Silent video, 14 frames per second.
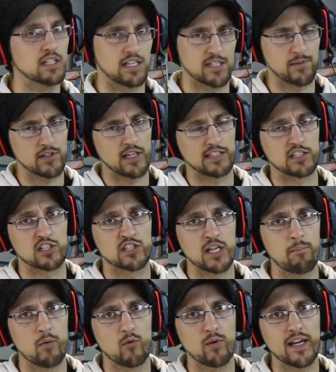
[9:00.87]
you know, especially like the
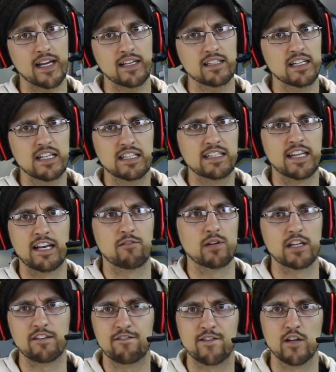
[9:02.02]
submarine didn't
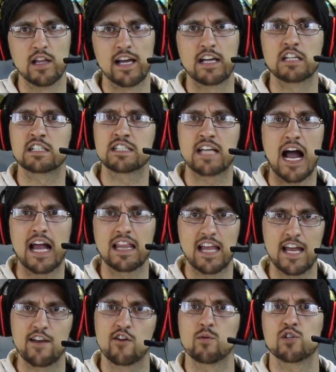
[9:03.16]
really feel like a
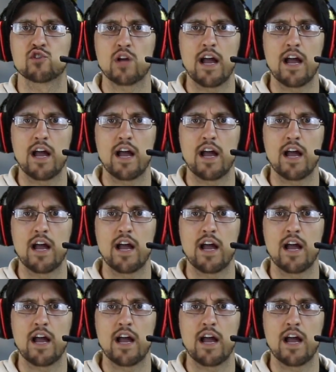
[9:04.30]
Skylander would